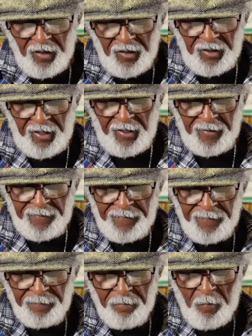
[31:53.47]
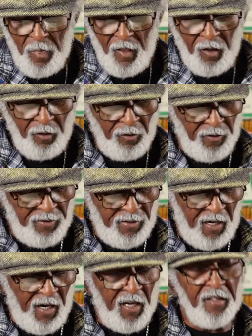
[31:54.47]
and her and
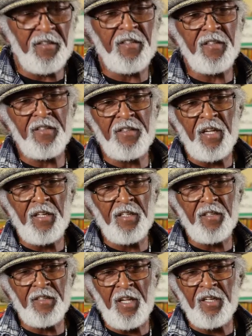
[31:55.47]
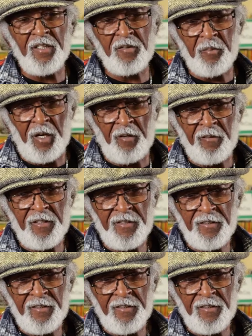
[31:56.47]
Dad they didn't marry,